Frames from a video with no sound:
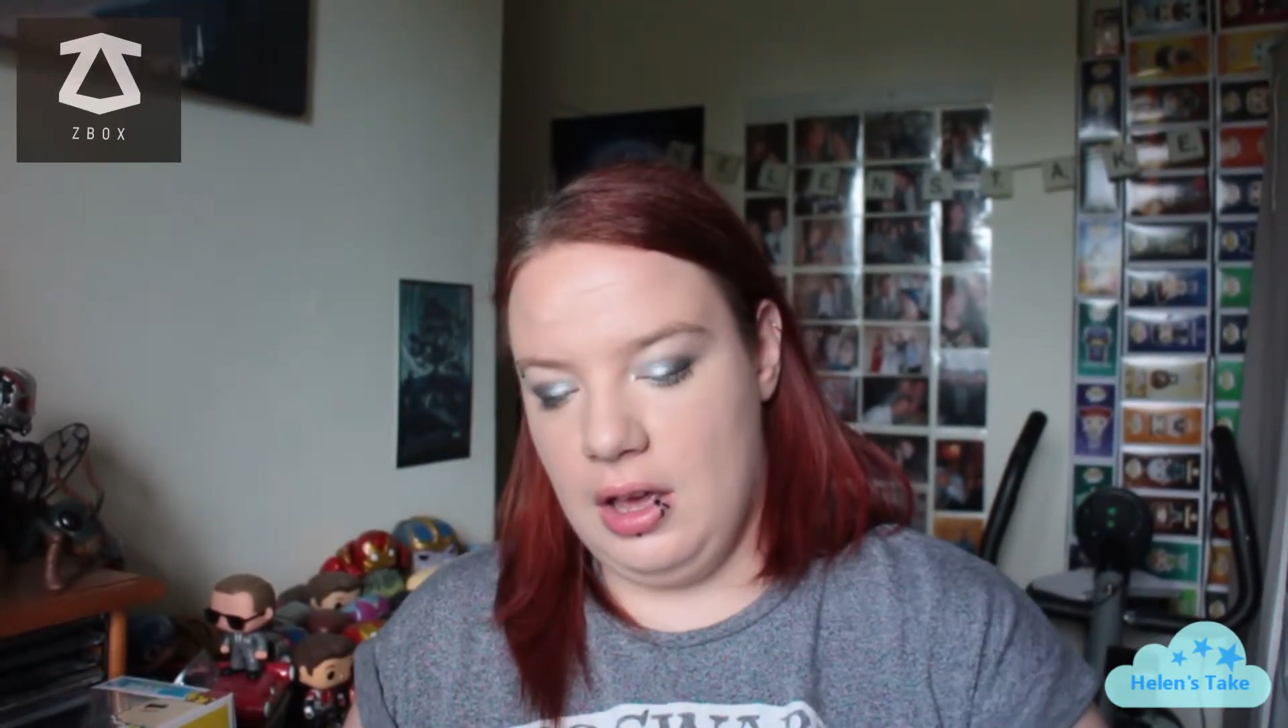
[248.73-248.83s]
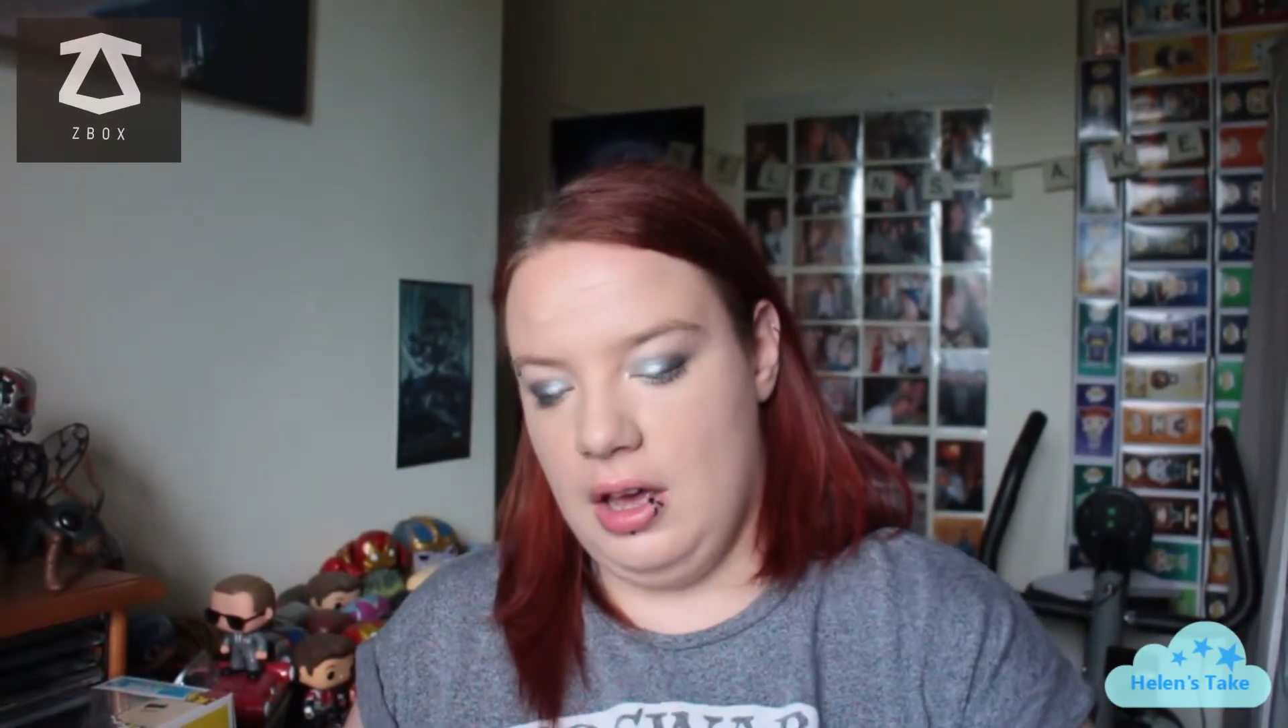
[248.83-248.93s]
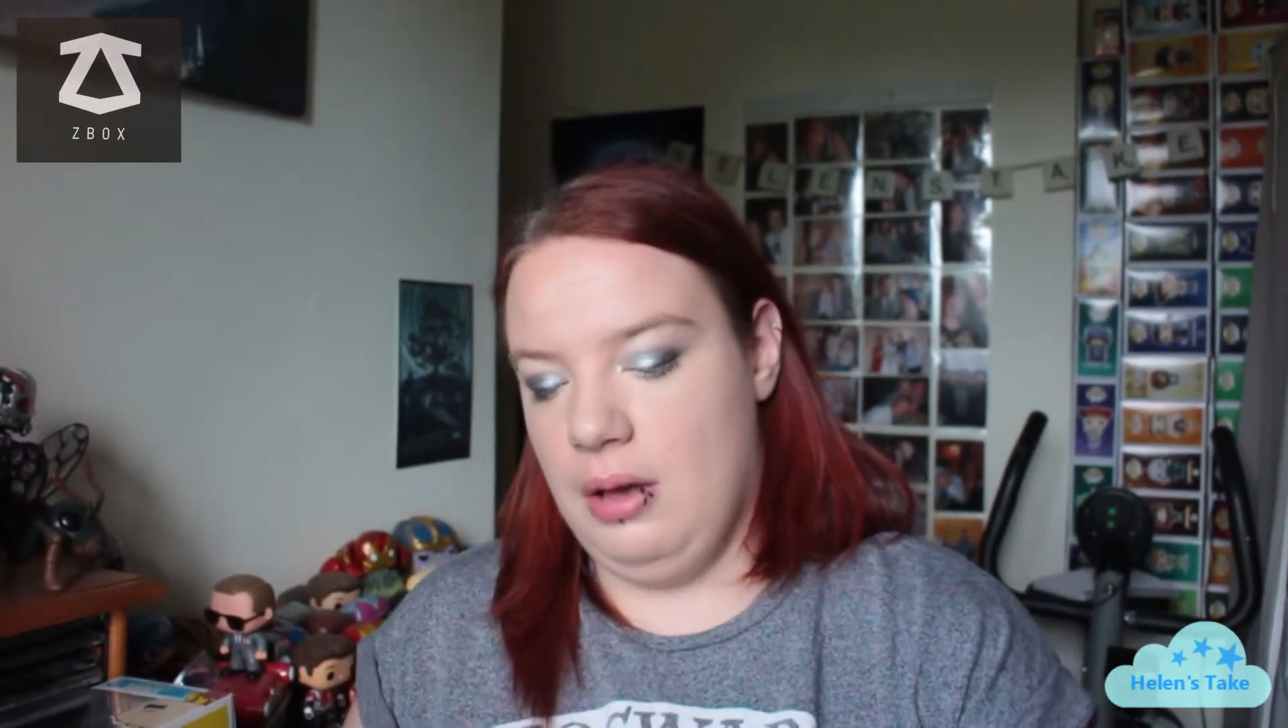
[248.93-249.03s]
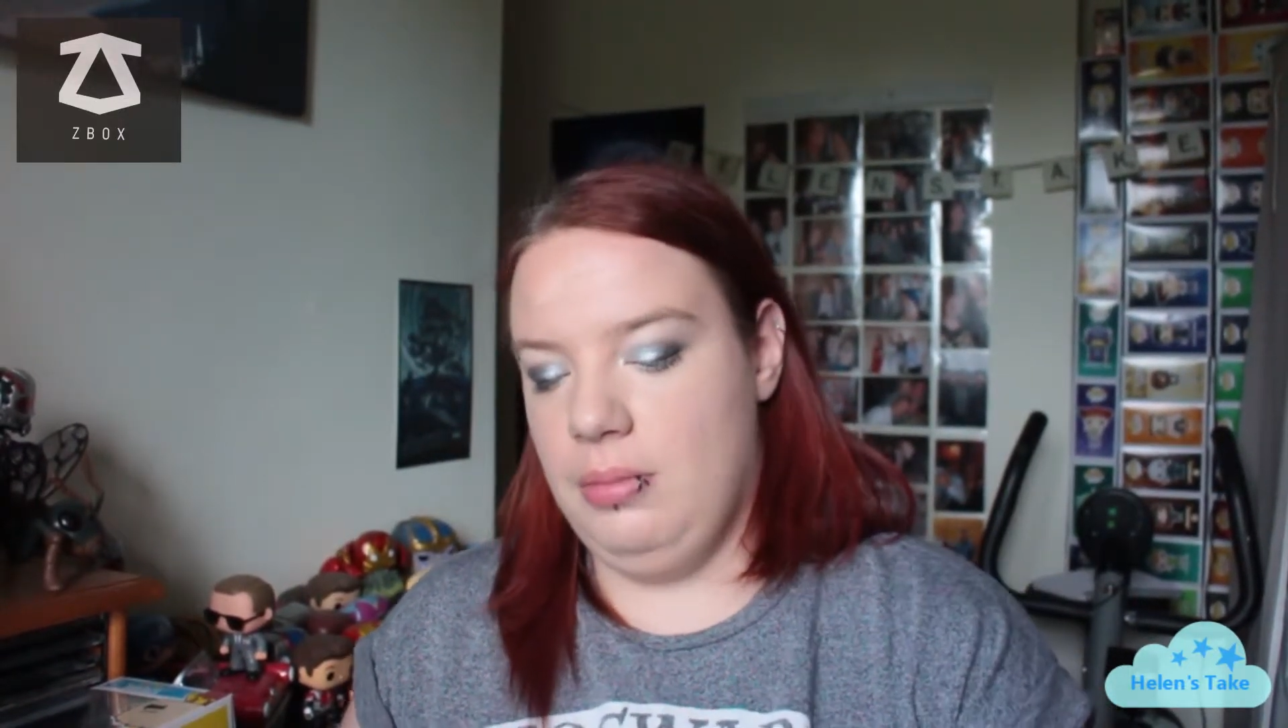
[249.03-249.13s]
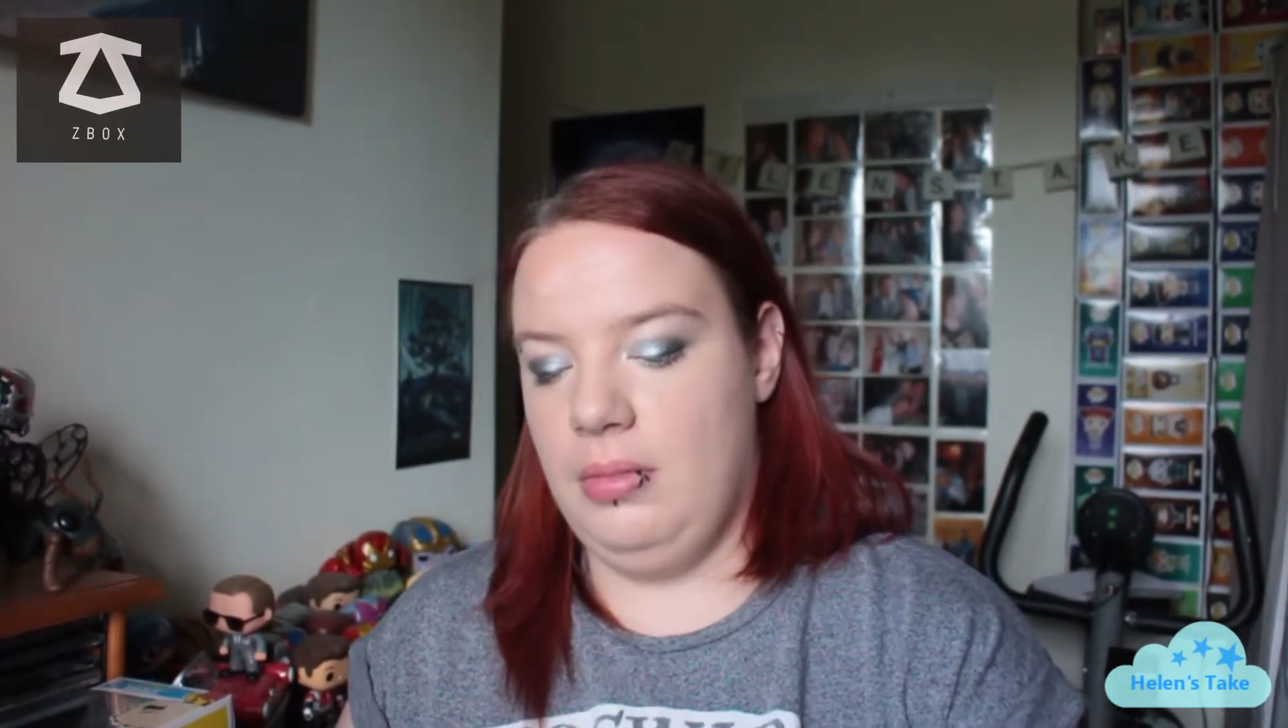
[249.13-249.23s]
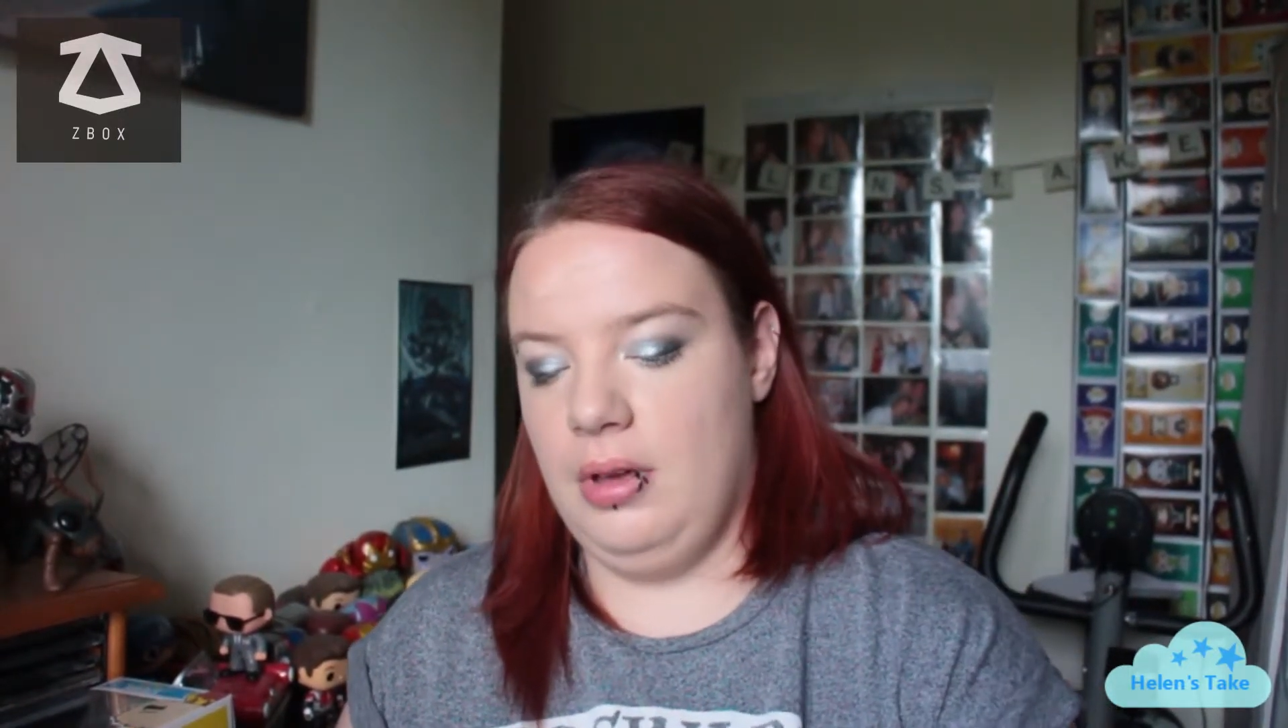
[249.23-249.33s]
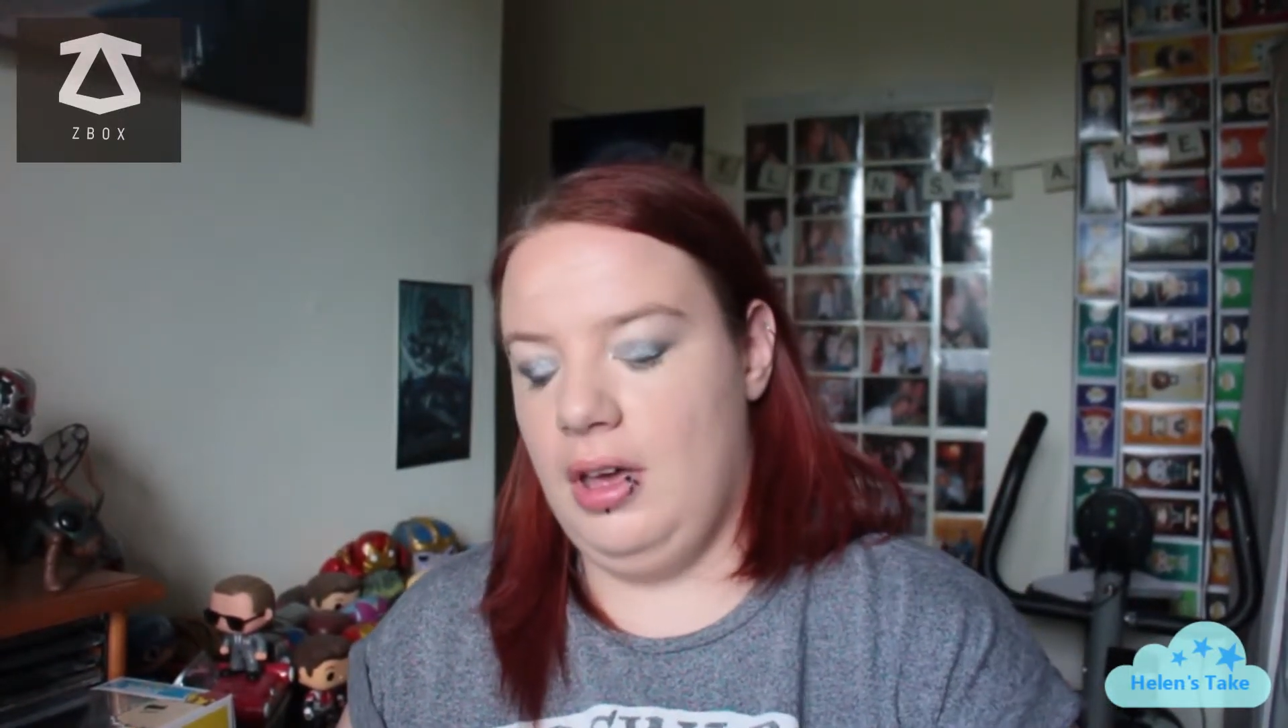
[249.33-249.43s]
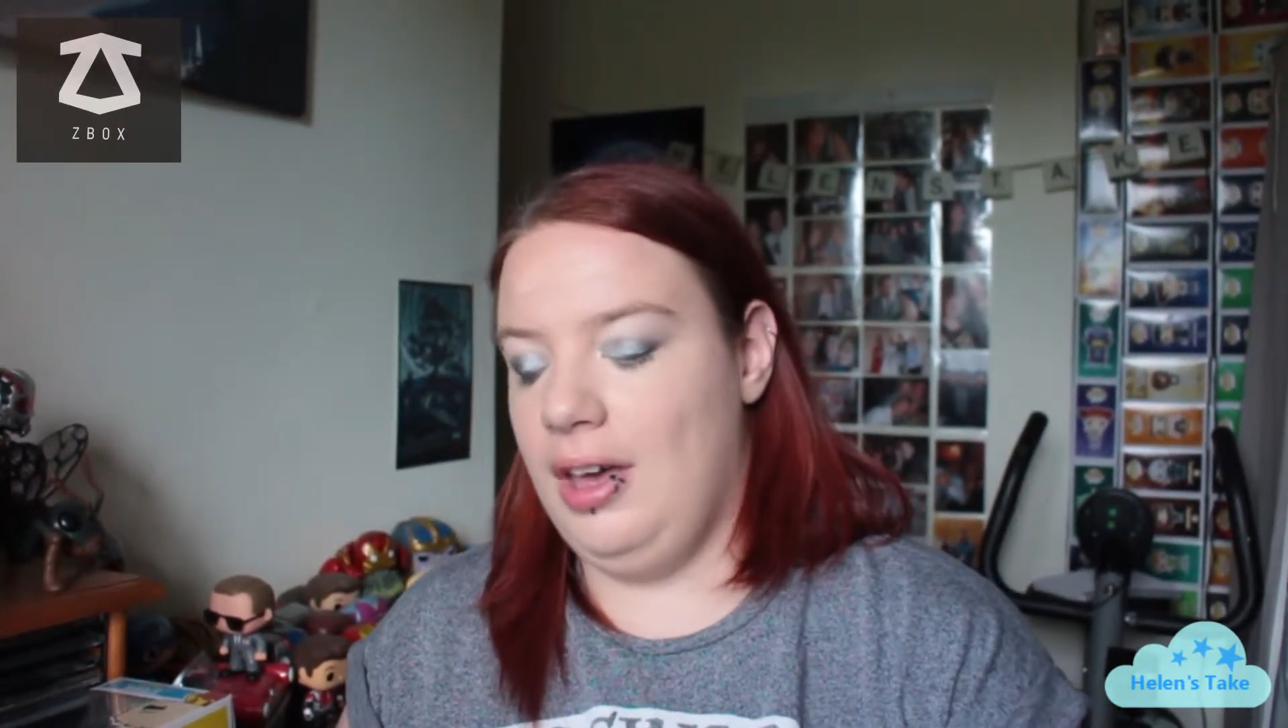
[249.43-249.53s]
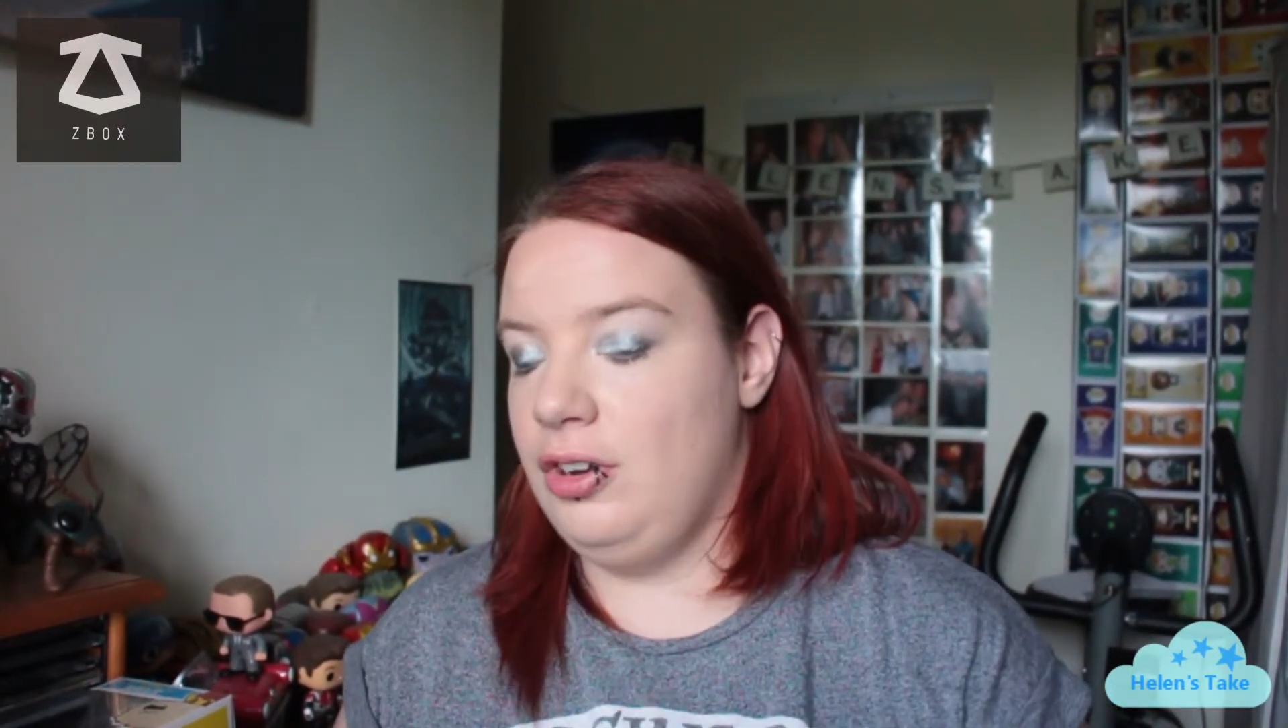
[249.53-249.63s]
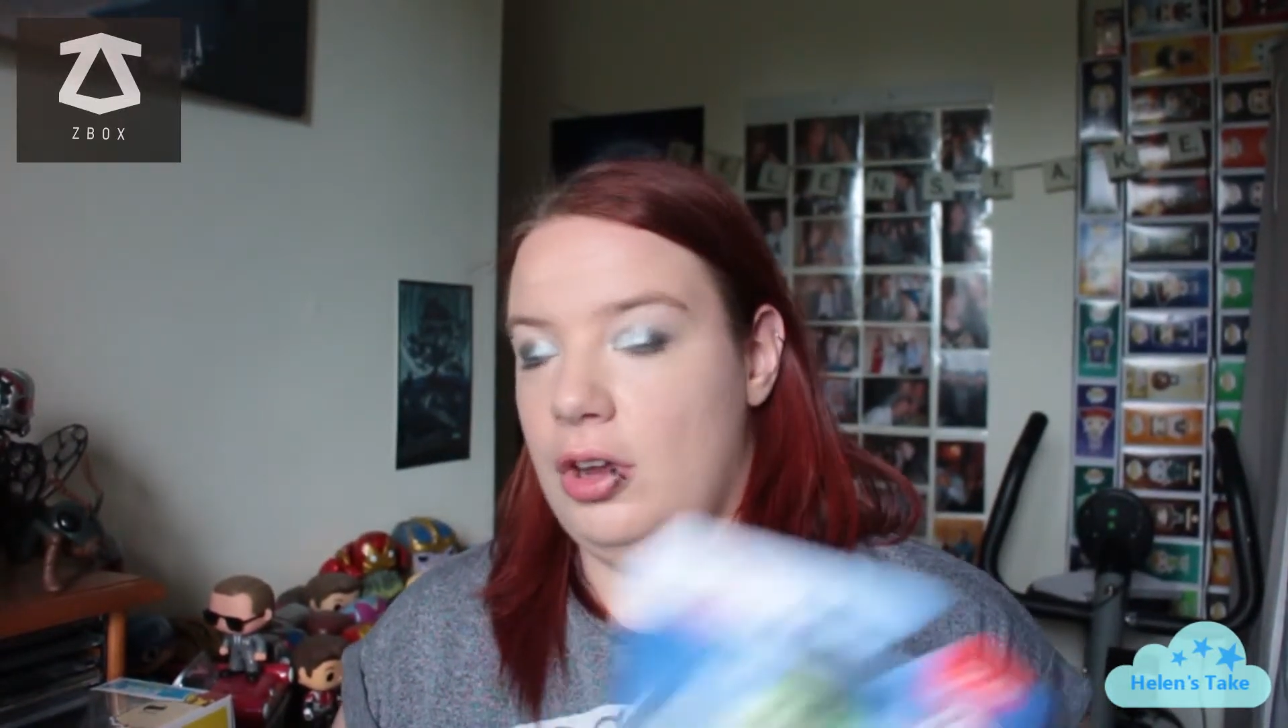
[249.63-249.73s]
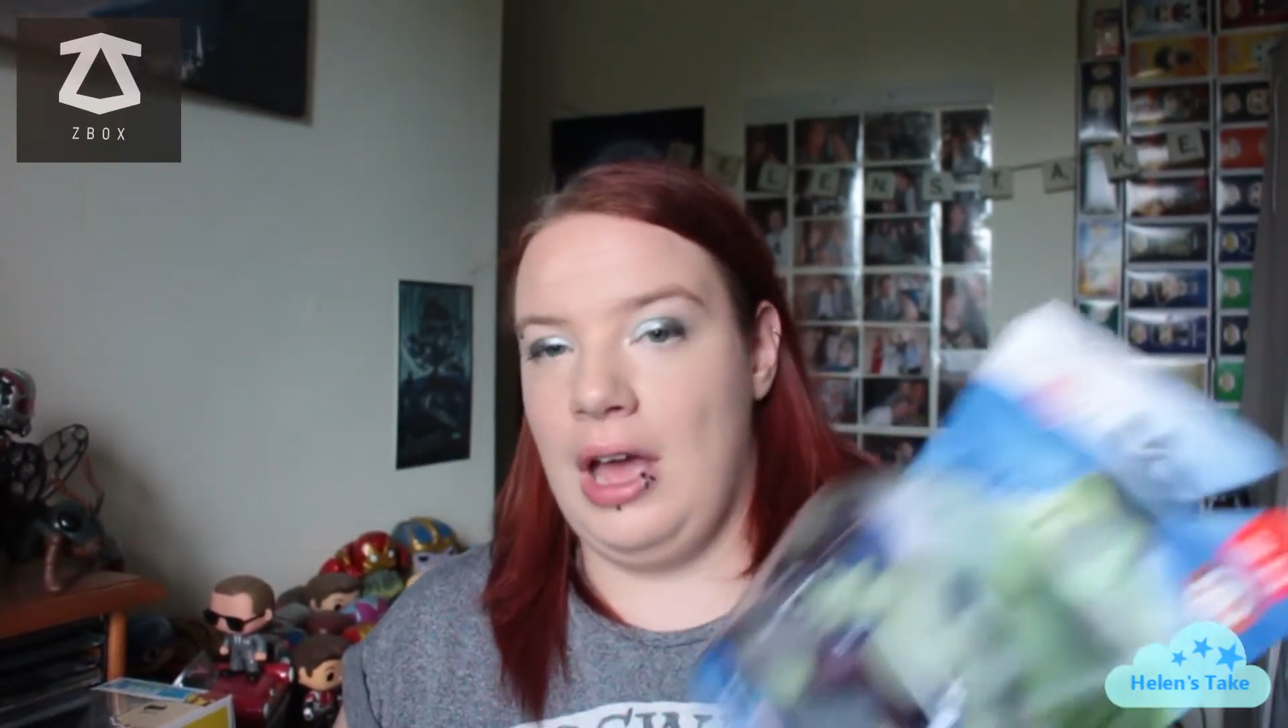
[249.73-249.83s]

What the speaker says: I don't